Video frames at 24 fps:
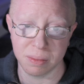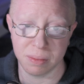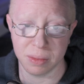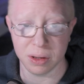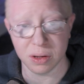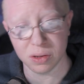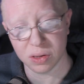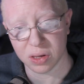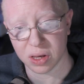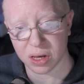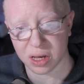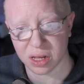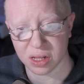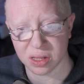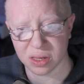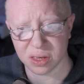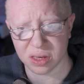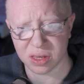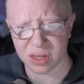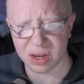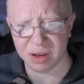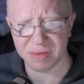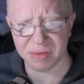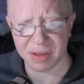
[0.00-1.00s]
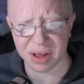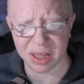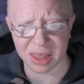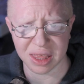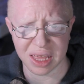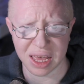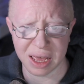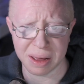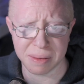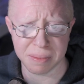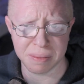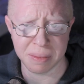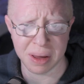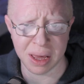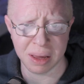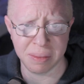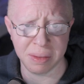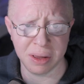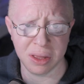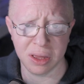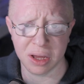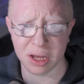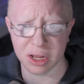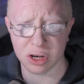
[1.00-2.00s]
music and stuff like that
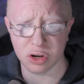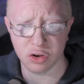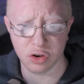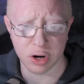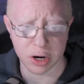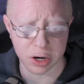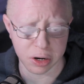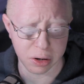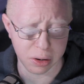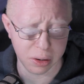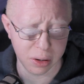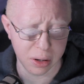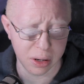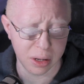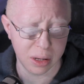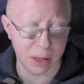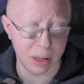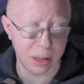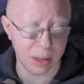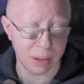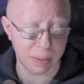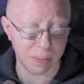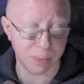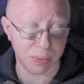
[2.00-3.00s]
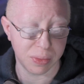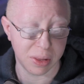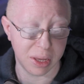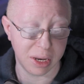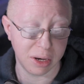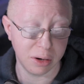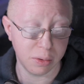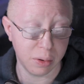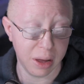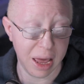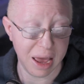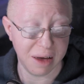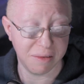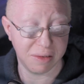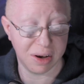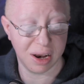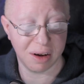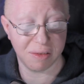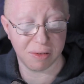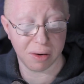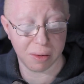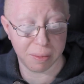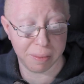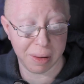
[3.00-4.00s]
maybe it can trigger, and you'll have
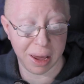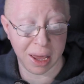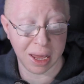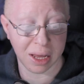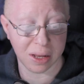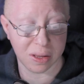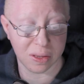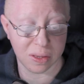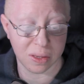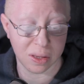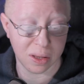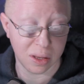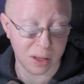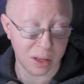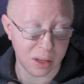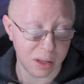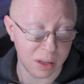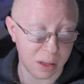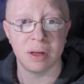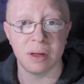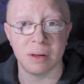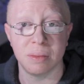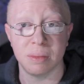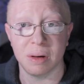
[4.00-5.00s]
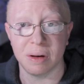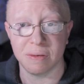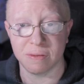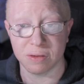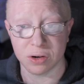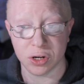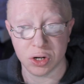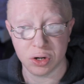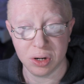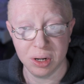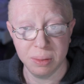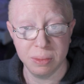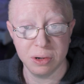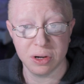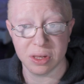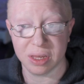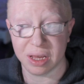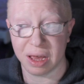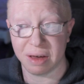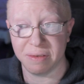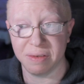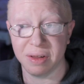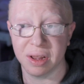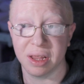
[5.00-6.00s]
different banks. But for streamers,
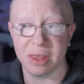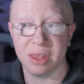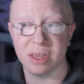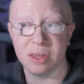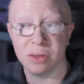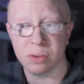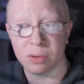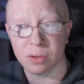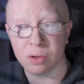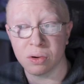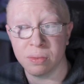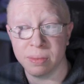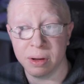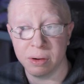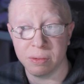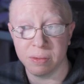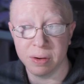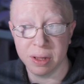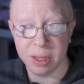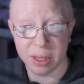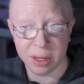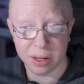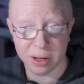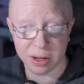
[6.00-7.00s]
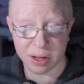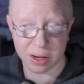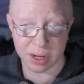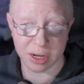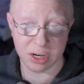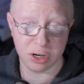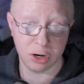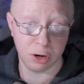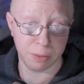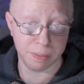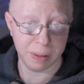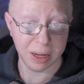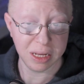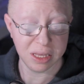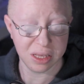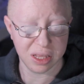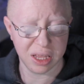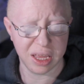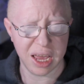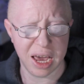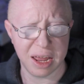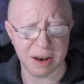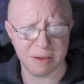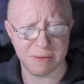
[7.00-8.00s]
I feel like this was going to be really good, because you're
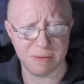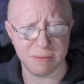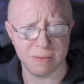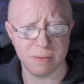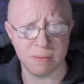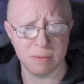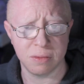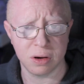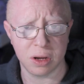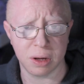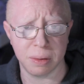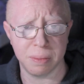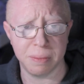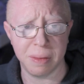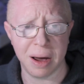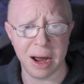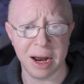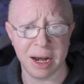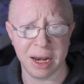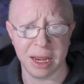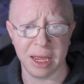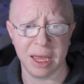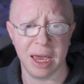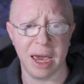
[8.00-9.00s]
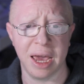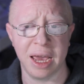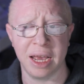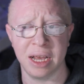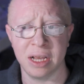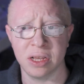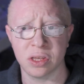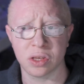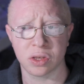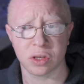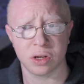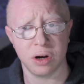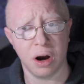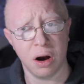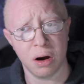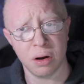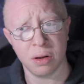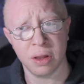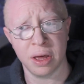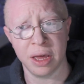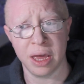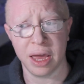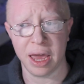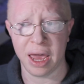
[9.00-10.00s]
basically kind of combining a
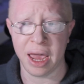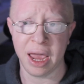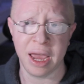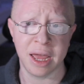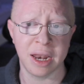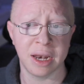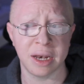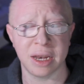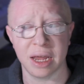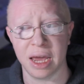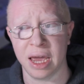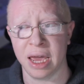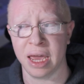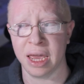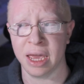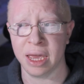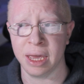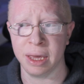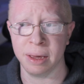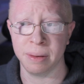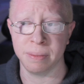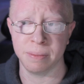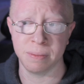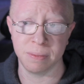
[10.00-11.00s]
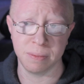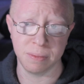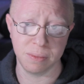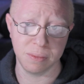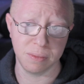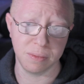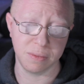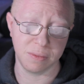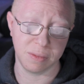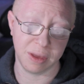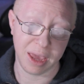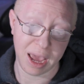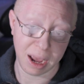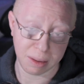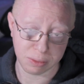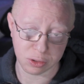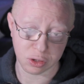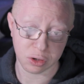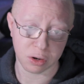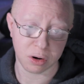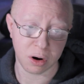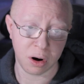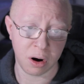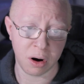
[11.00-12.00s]
Scarlett and a
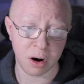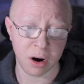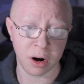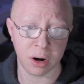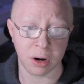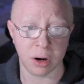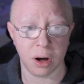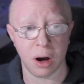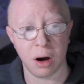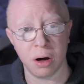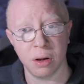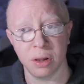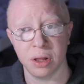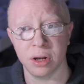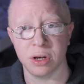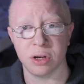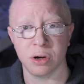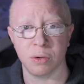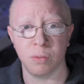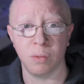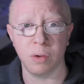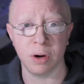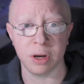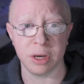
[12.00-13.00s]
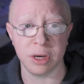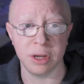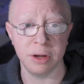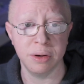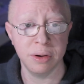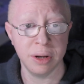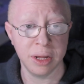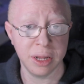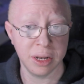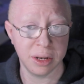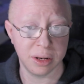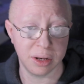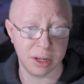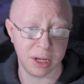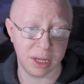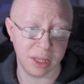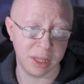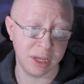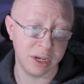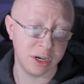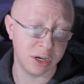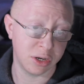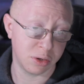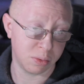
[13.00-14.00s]
capture card all into one unit, and
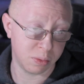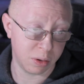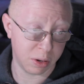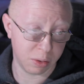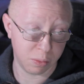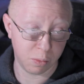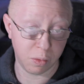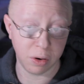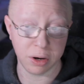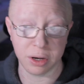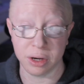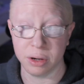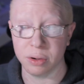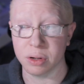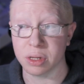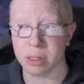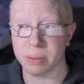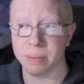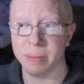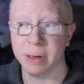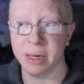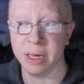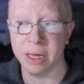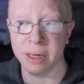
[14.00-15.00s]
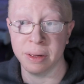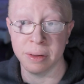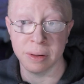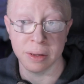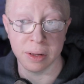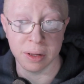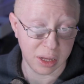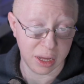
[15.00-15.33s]
then you just run one USB